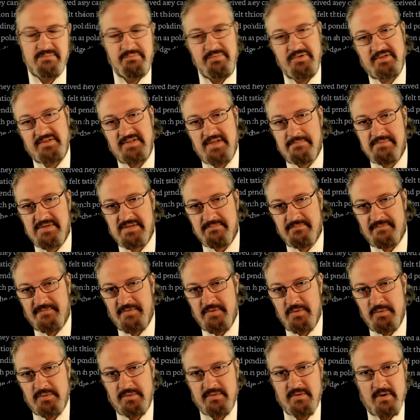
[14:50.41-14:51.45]
build up some
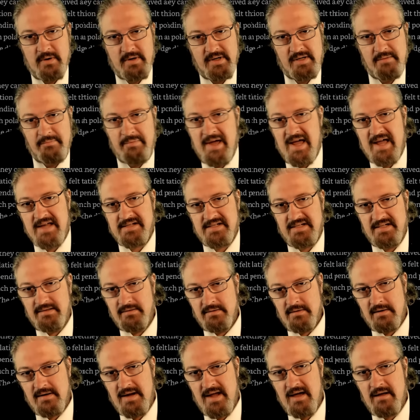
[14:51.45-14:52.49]
food growing capacity,
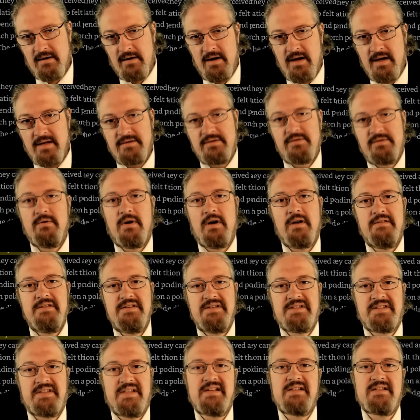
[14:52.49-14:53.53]
learn how to hunt, do all
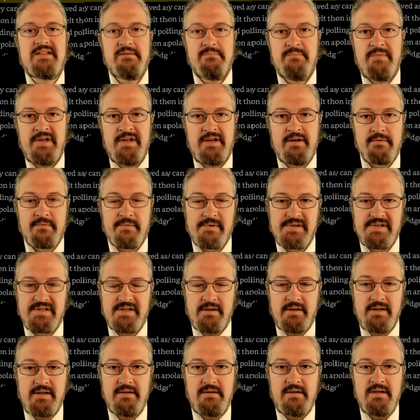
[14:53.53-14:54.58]
these things that make you
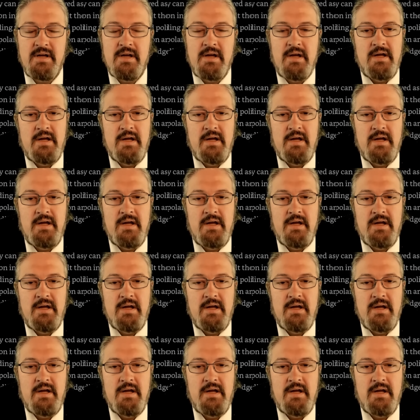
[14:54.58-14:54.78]
resilient,